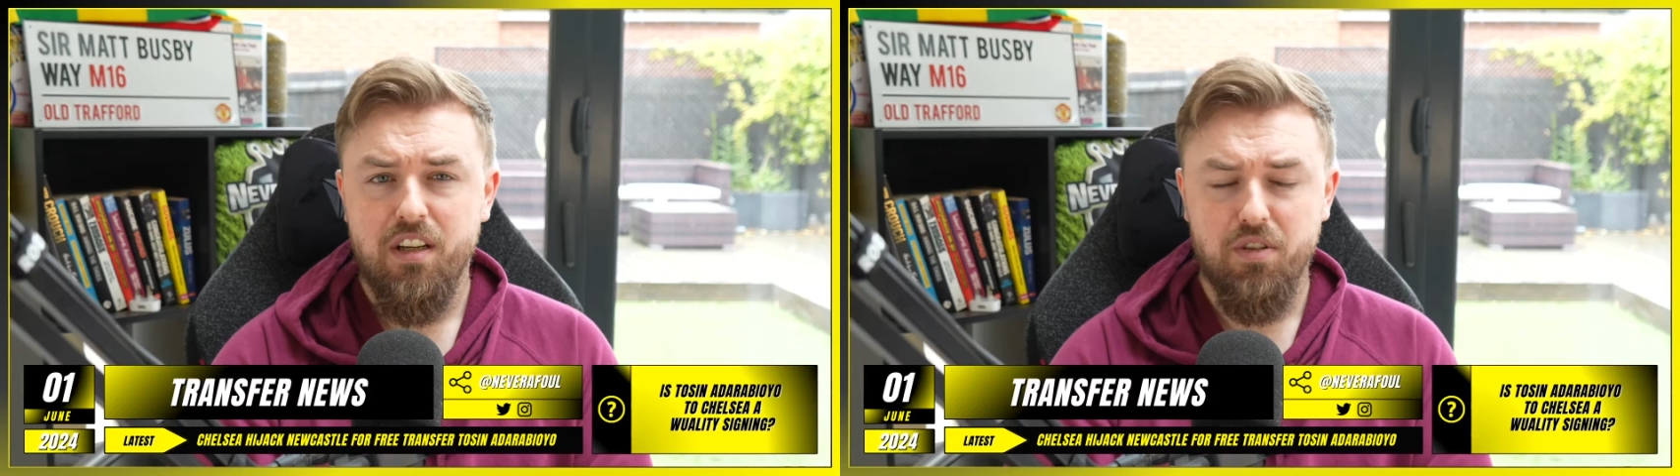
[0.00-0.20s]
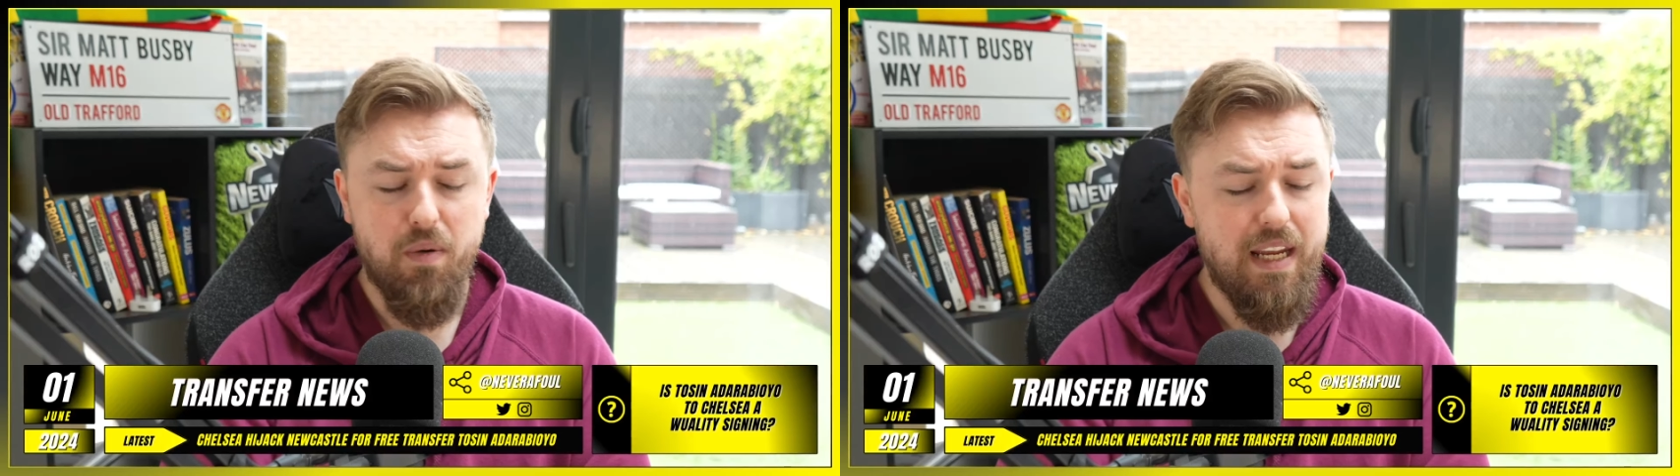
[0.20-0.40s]

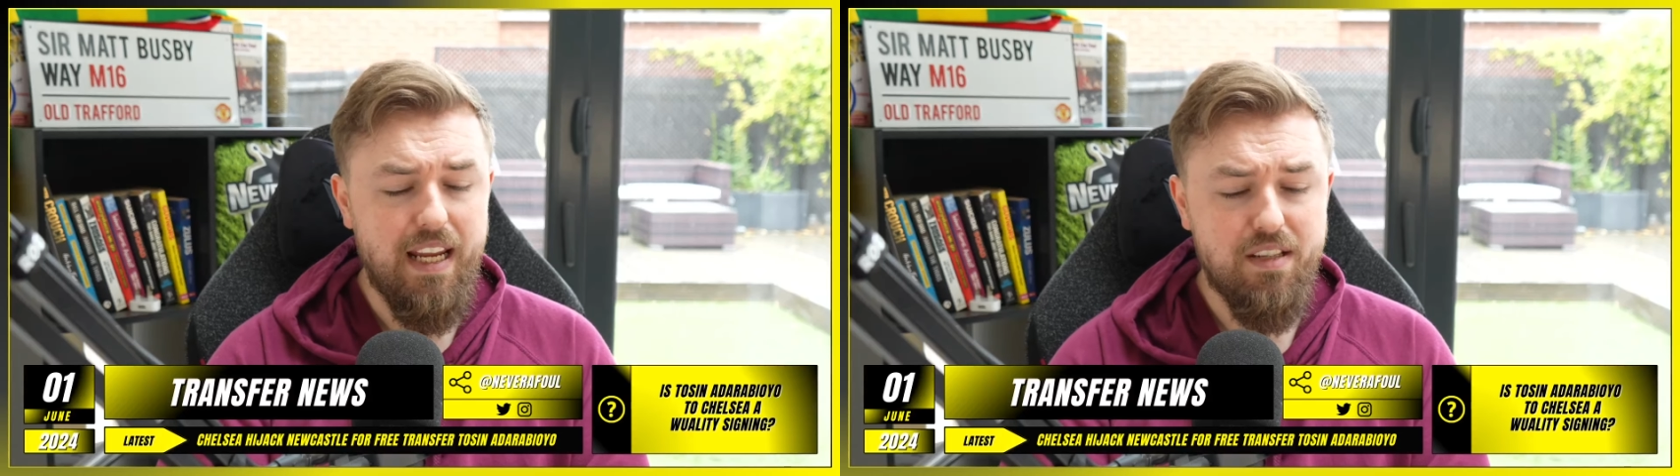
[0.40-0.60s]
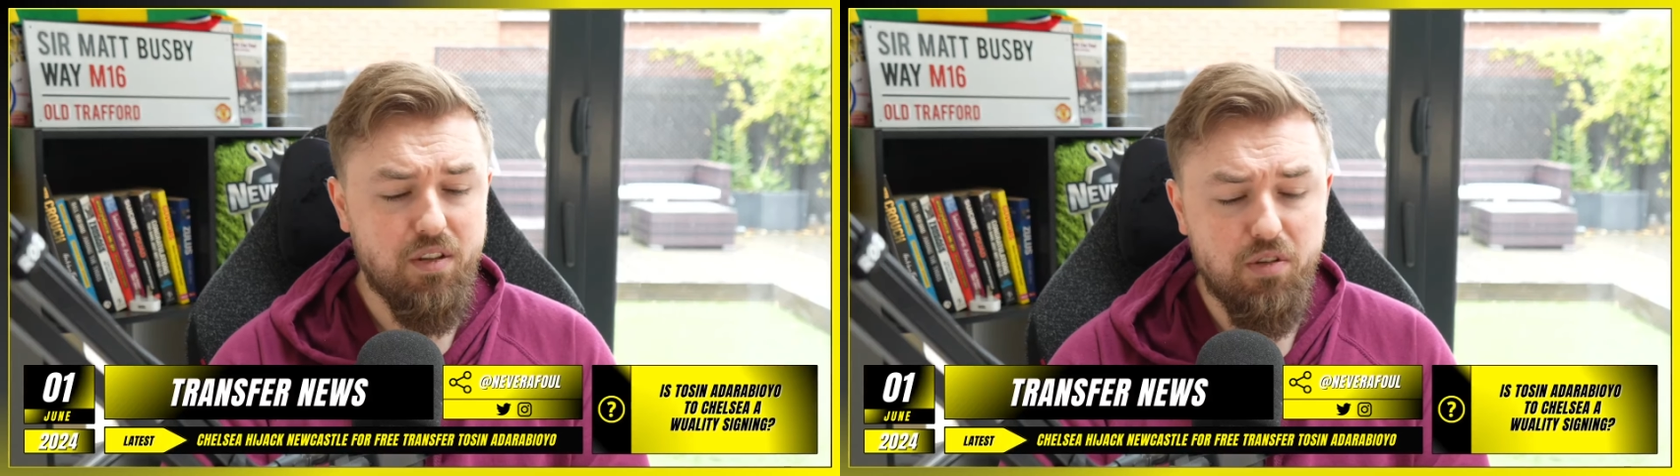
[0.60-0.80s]
So it
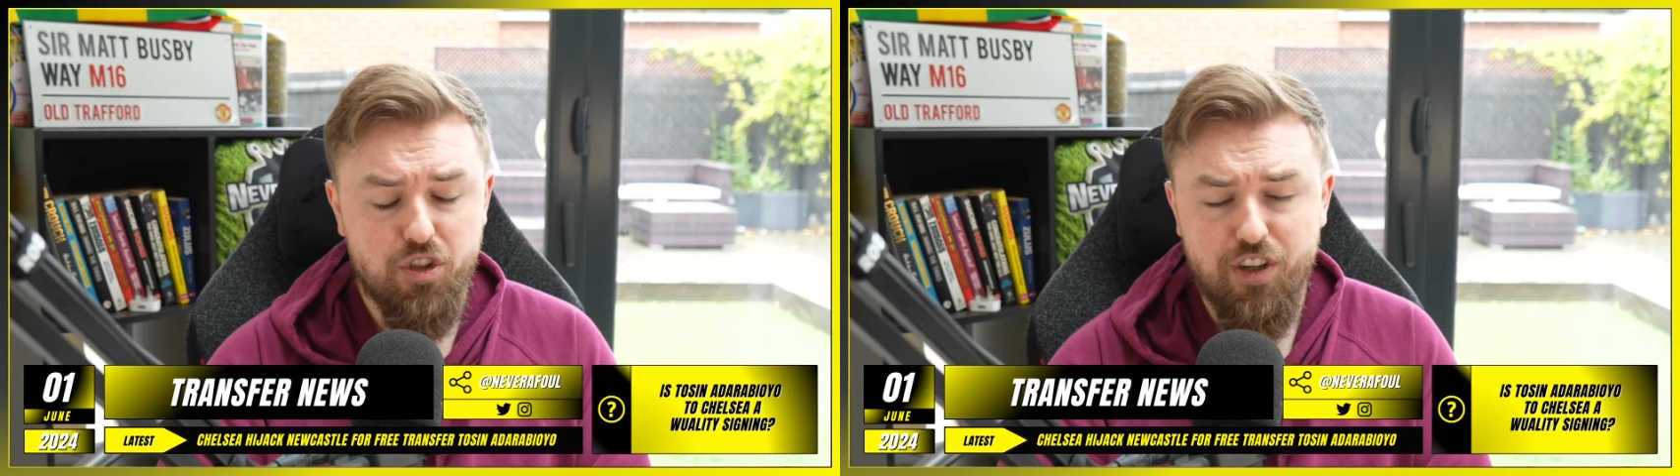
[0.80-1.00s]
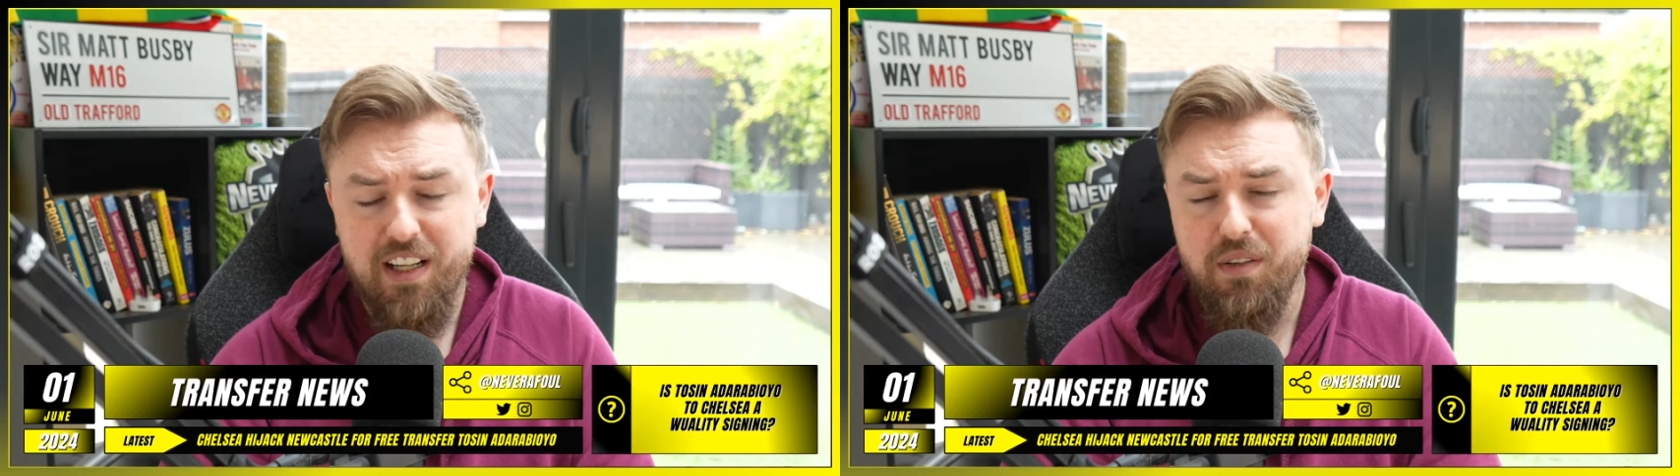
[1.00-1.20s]
is a
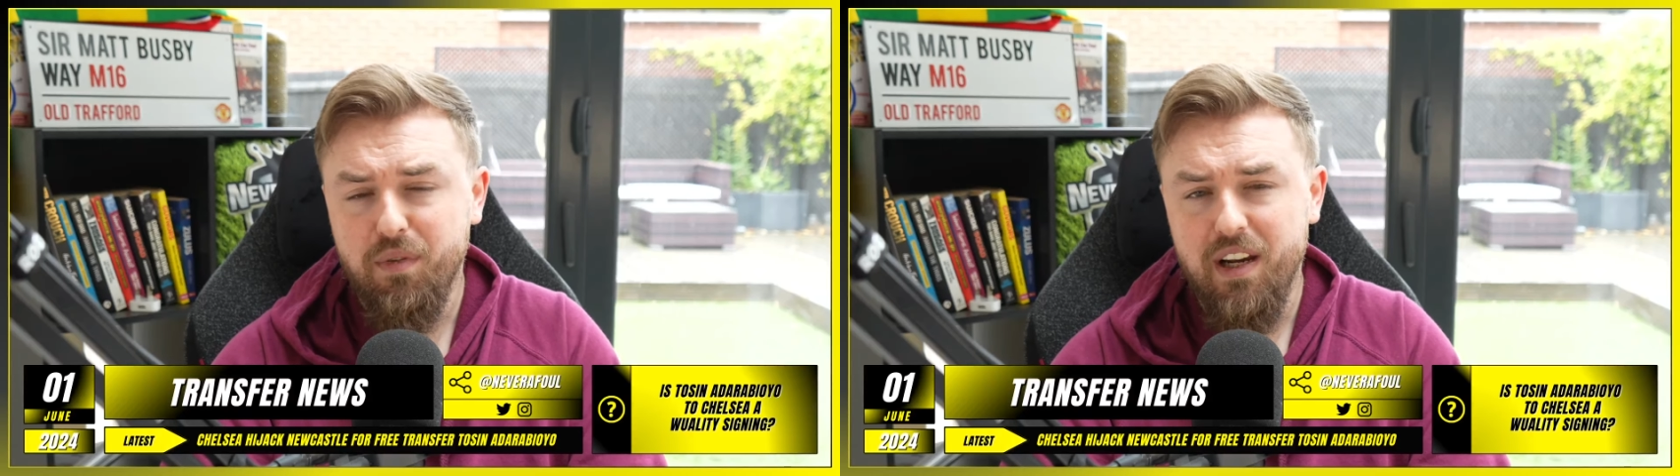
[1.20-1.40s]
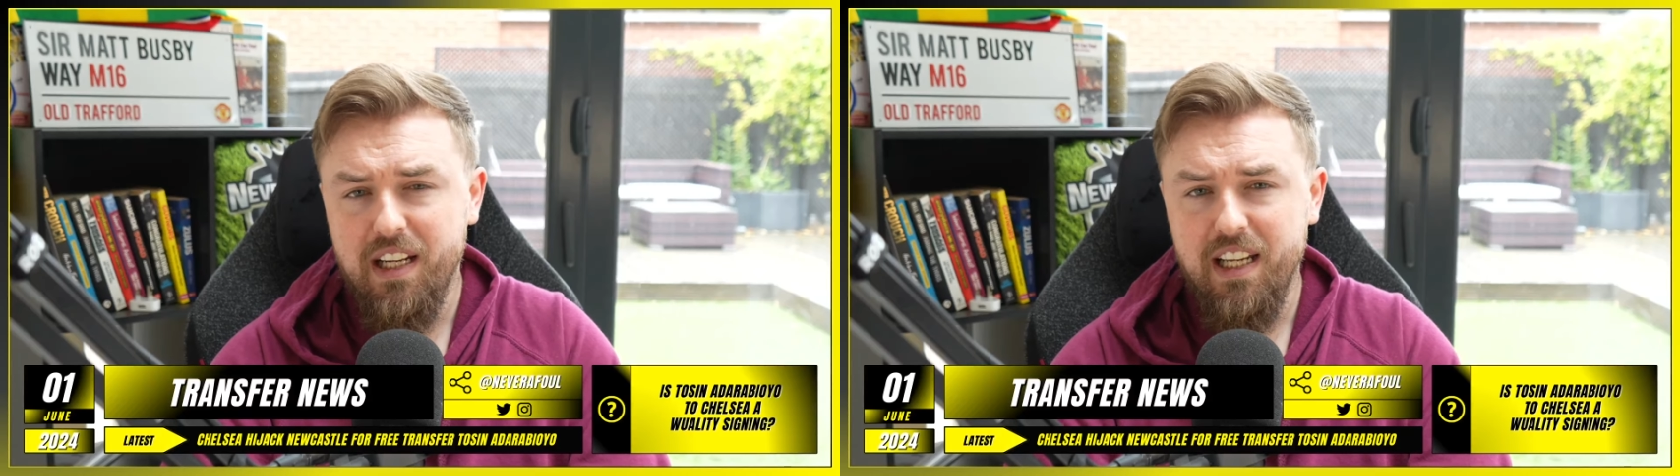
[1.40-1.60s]
good
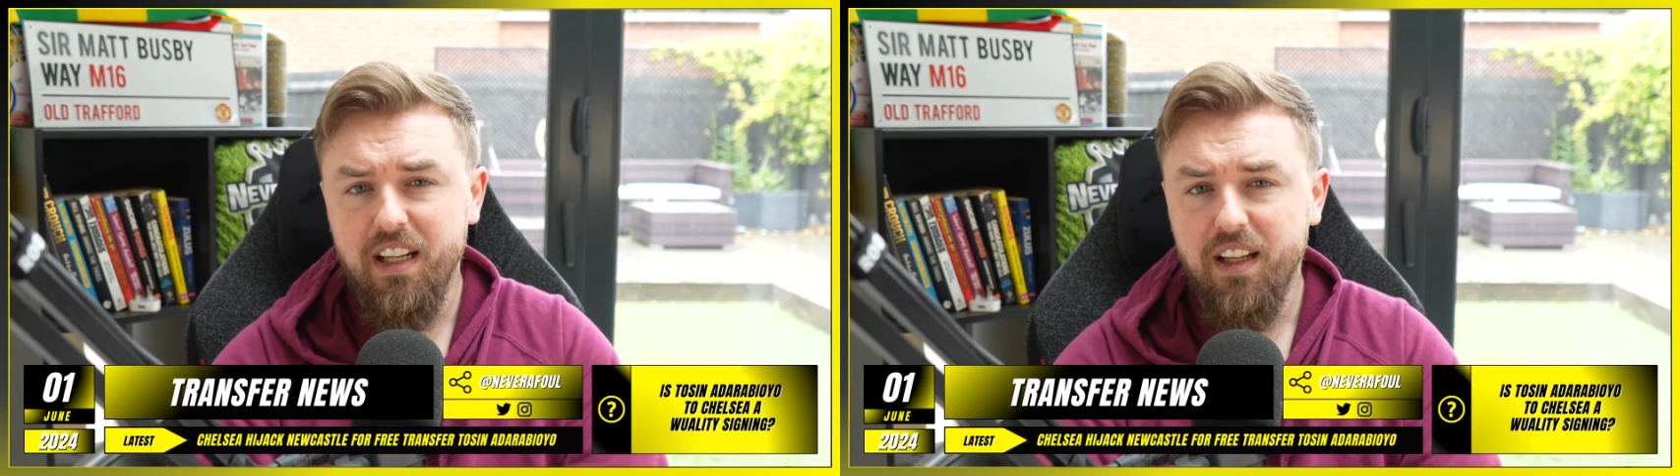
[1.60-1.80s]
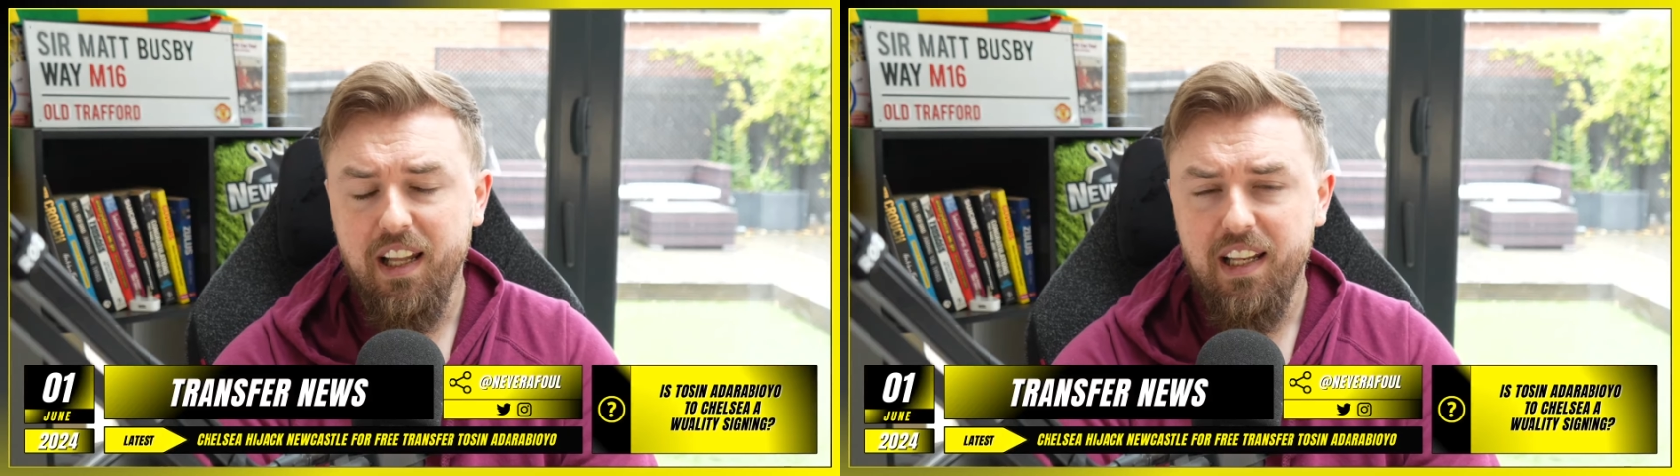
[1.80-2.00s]
transfer at the
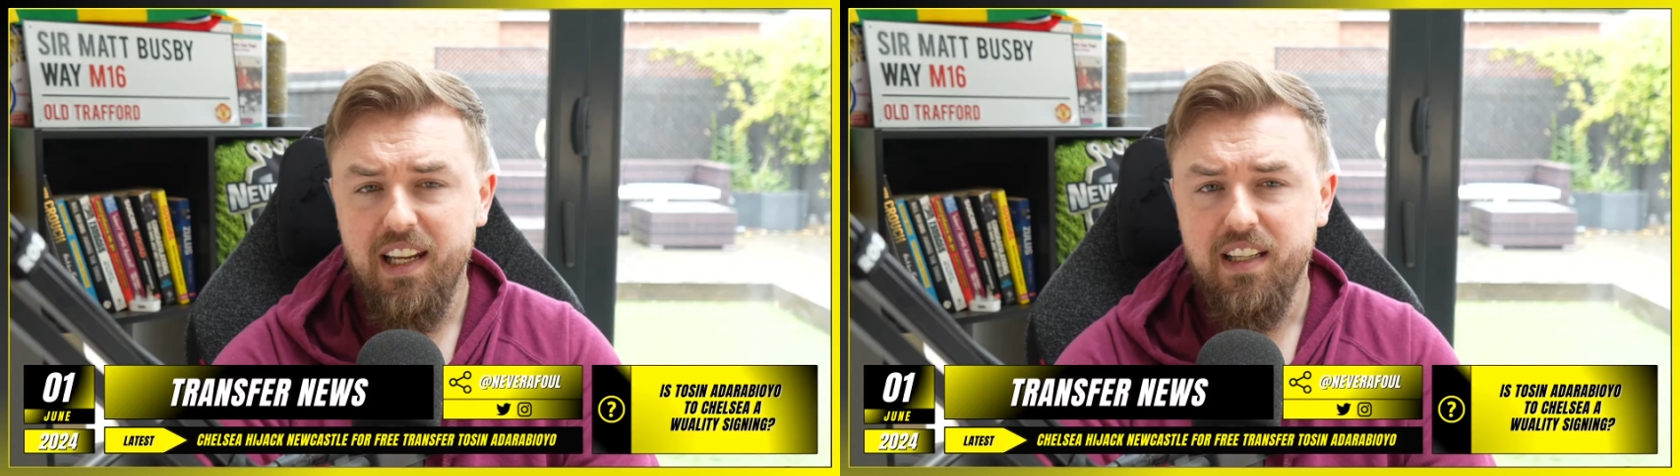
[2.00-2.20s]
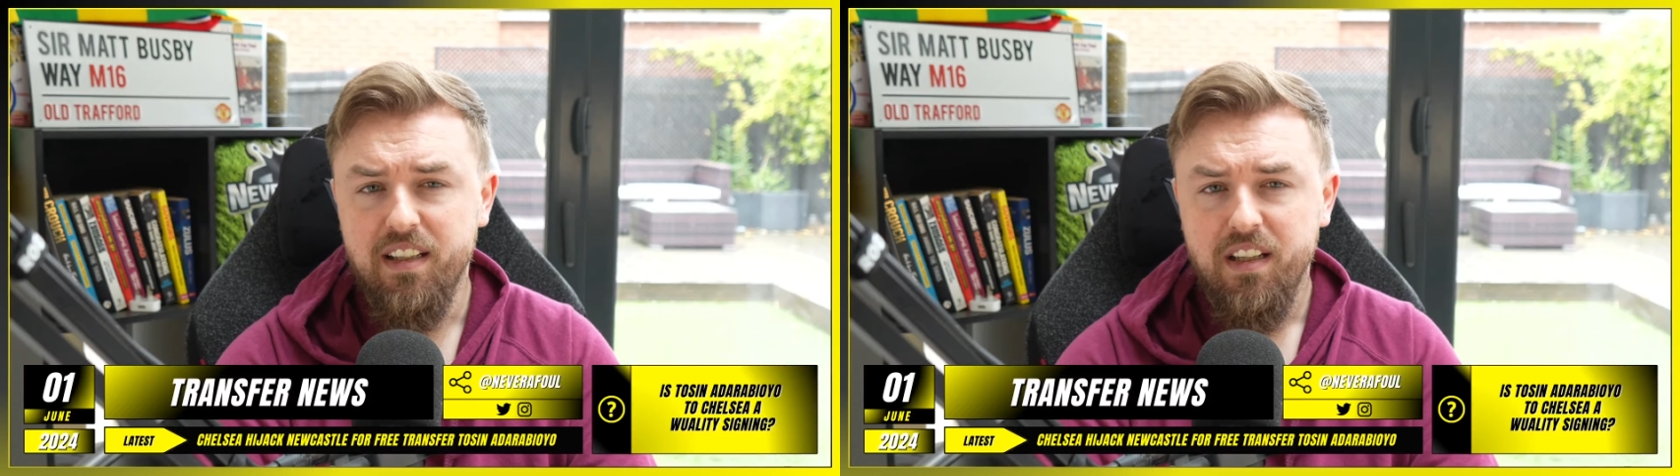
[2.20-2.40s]
end of the
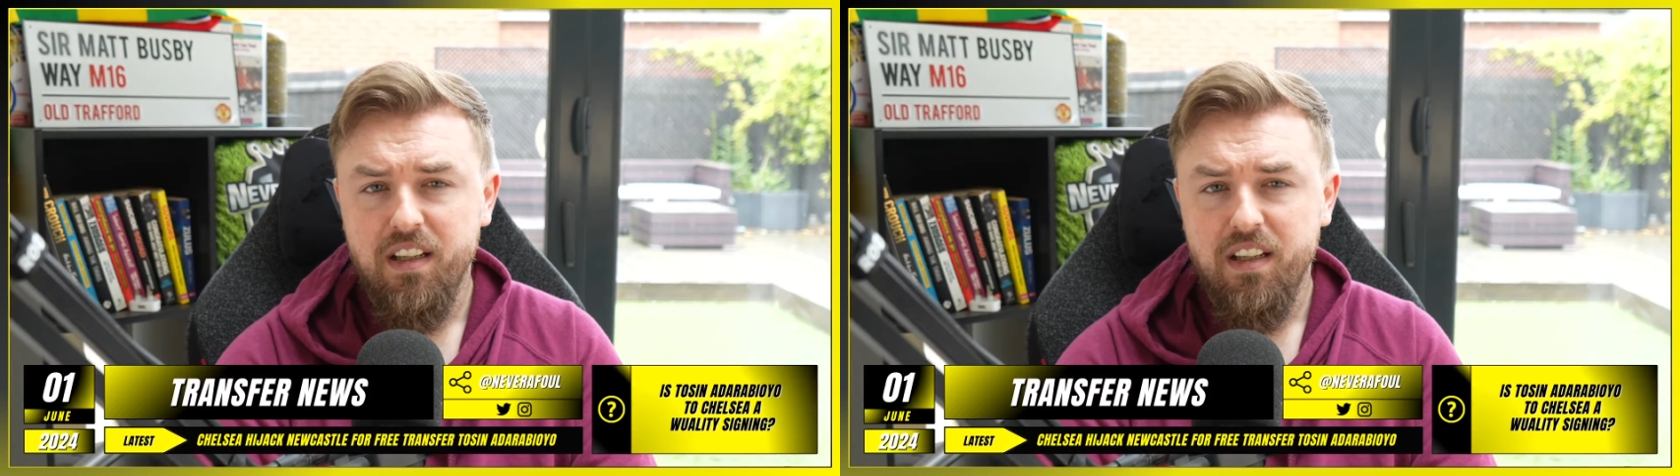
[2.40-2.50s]
day.